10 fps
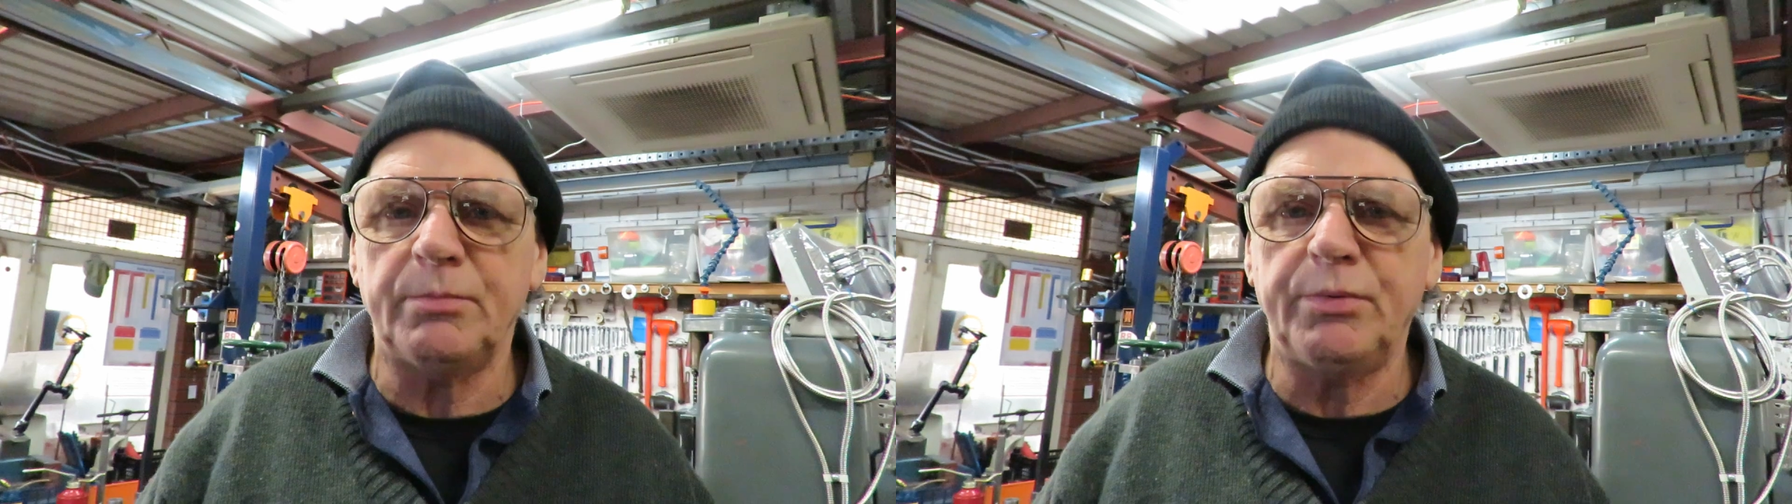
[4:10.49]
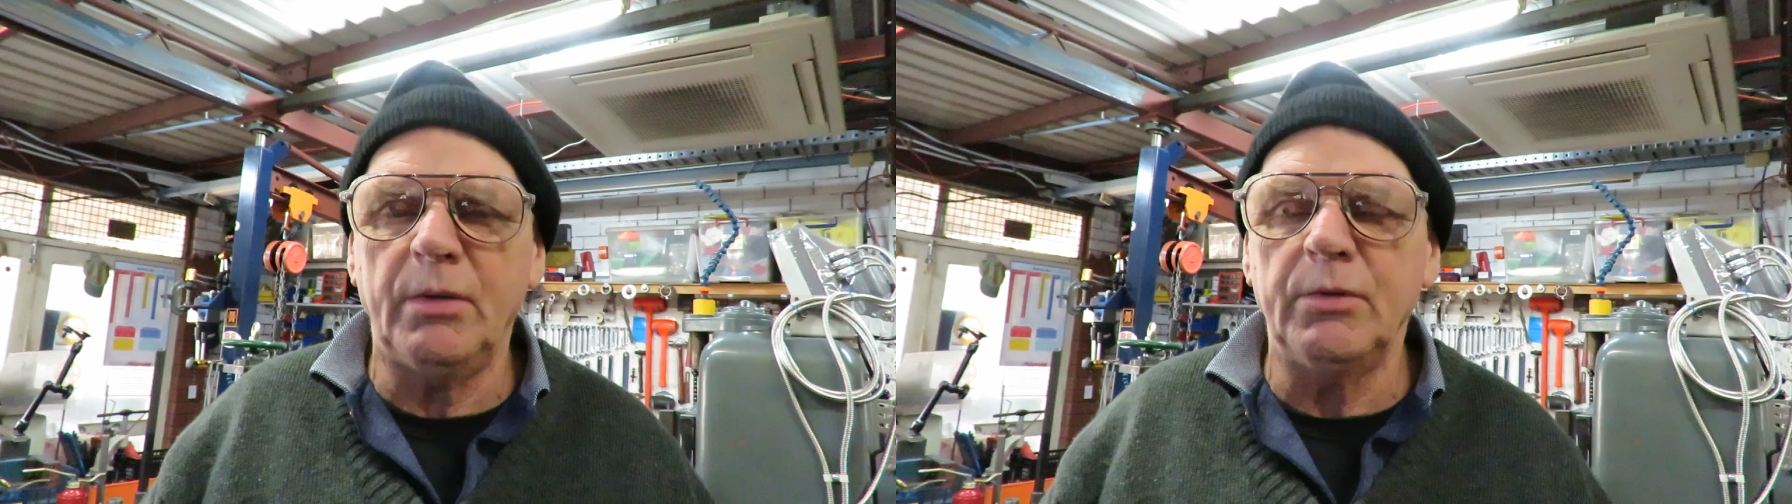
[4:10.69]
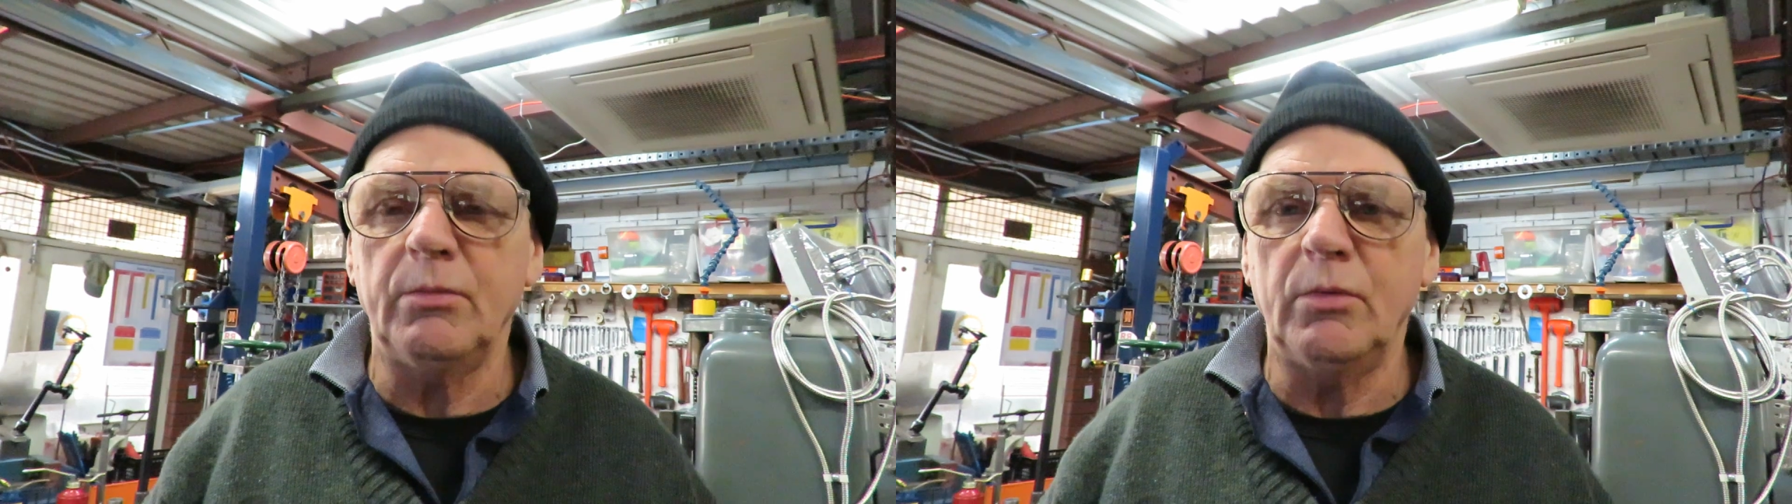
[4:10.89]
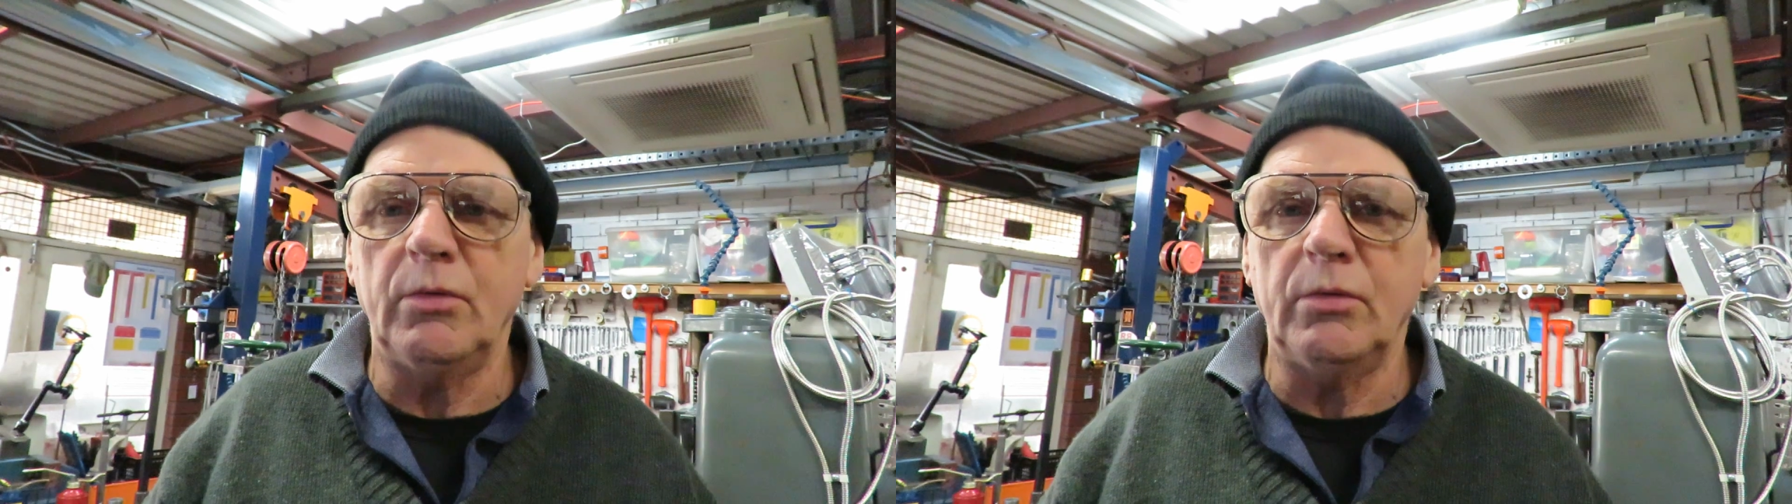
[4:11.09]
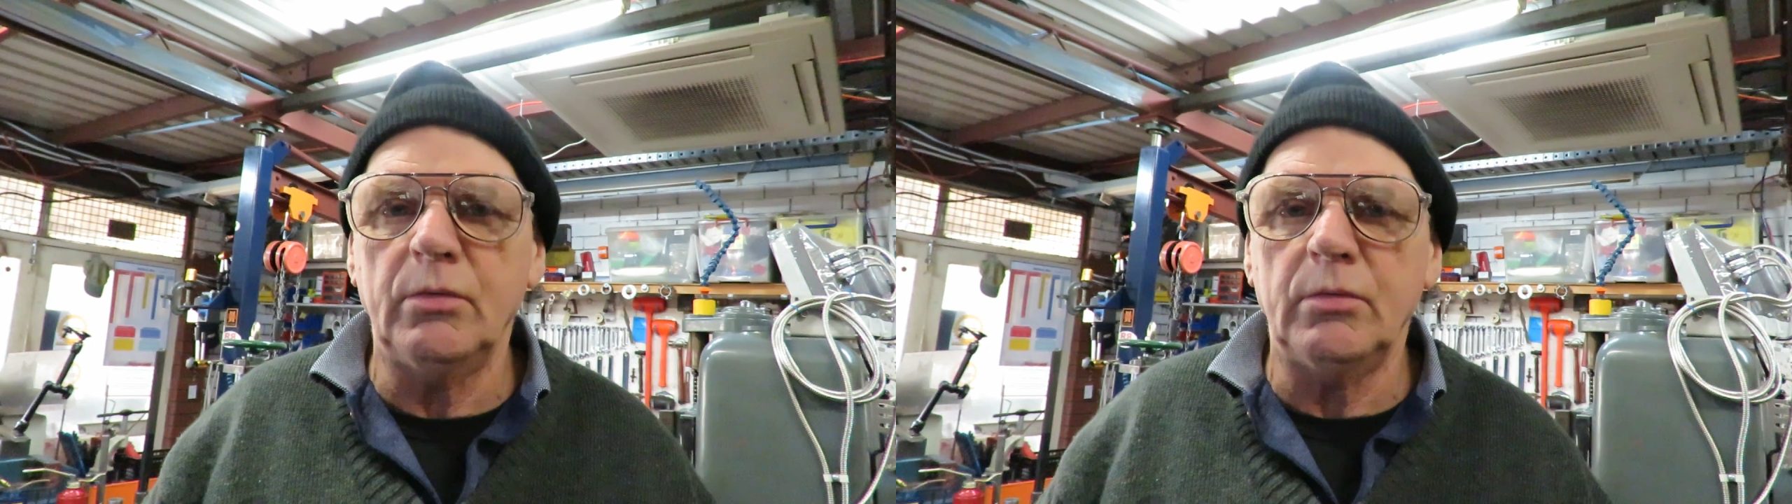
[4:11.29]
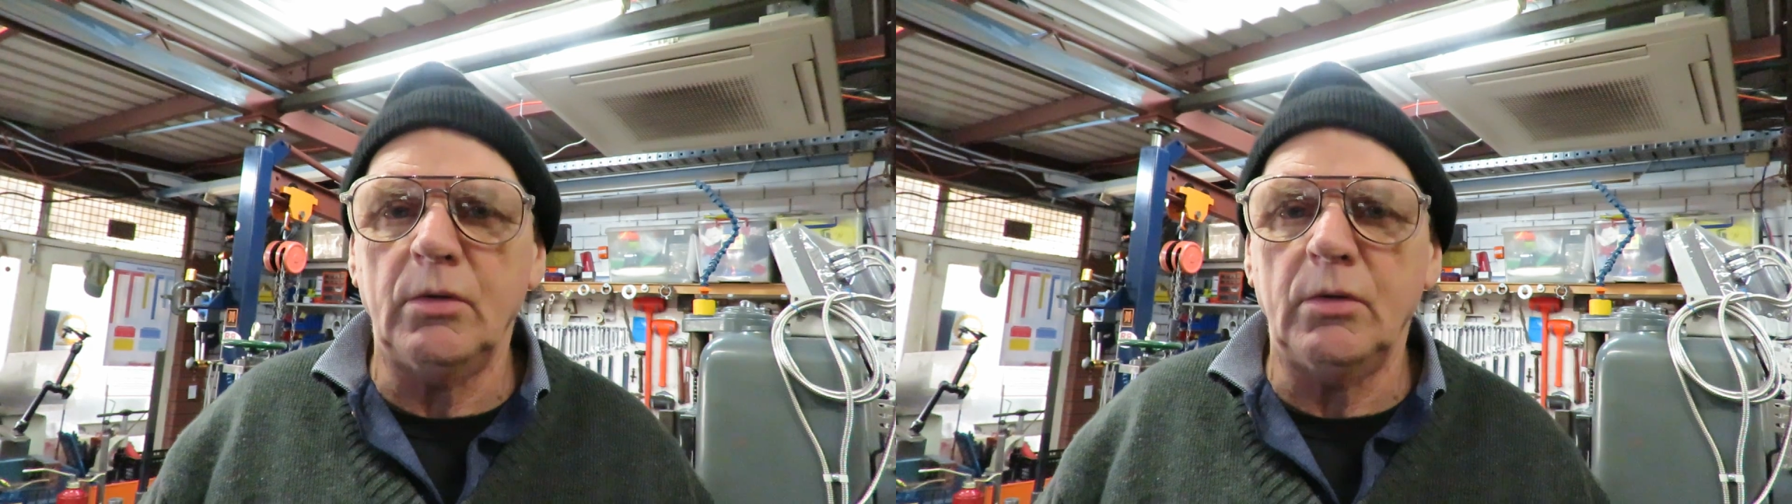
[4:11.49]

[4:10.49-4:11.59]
a problem or,